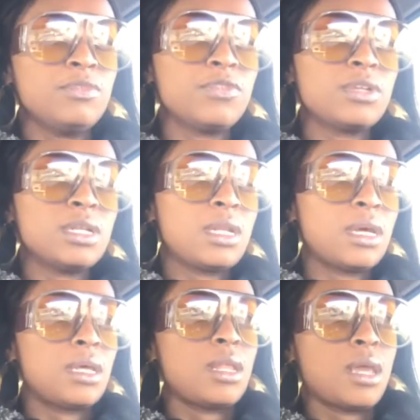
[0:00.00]
been feeling
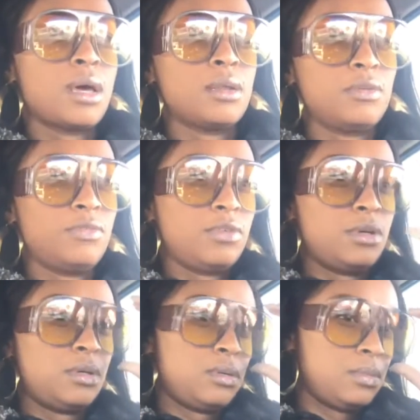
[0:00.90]
like a lot of,
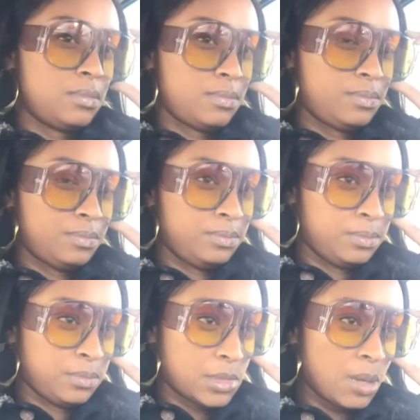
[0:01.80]

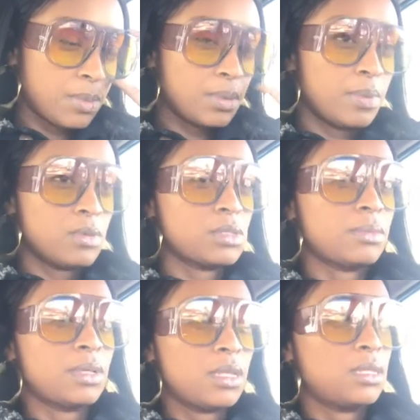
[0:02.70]
I put a post
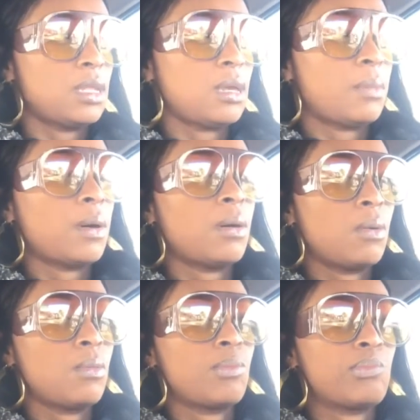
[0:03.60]
up the other day about,